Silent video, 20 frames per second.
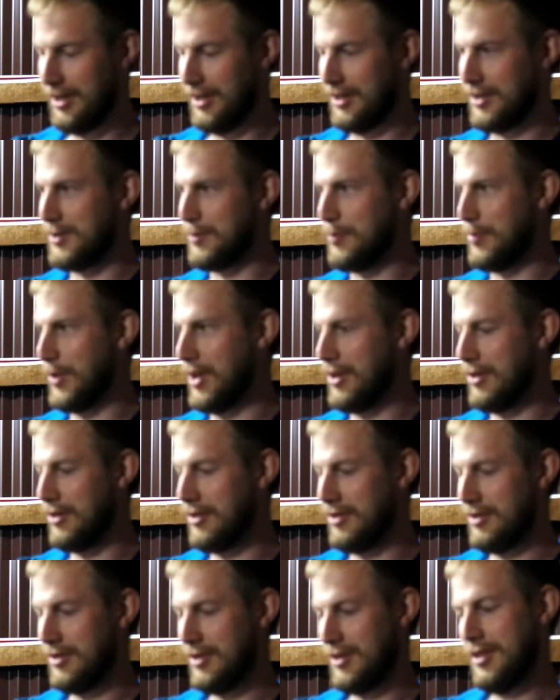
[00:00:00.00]
it's
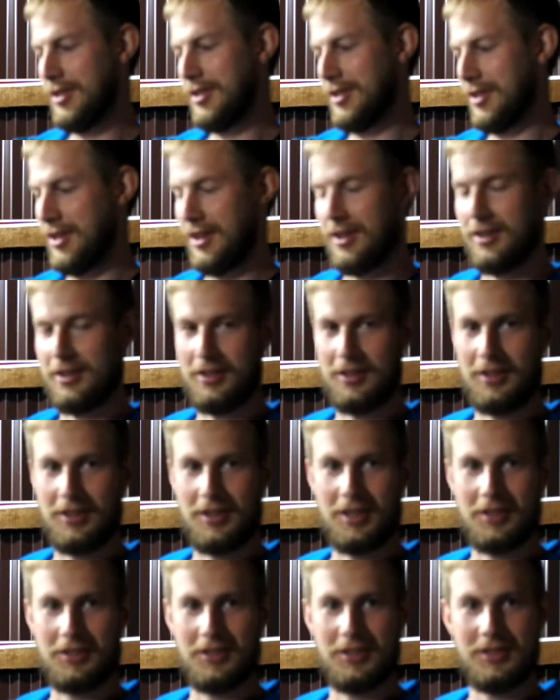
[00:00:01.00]
better cutting it
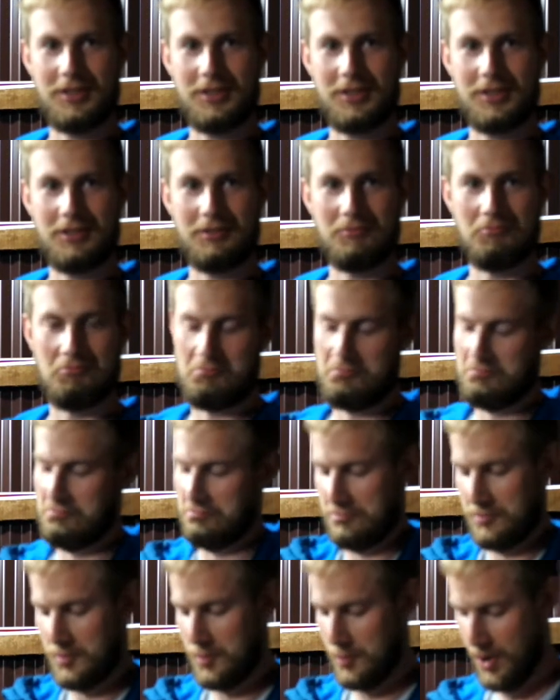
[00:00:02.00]
like this,
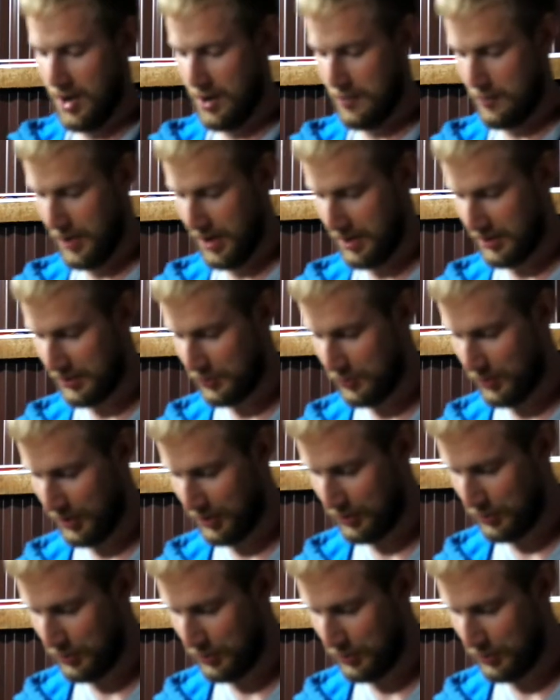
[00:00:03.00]
I might as well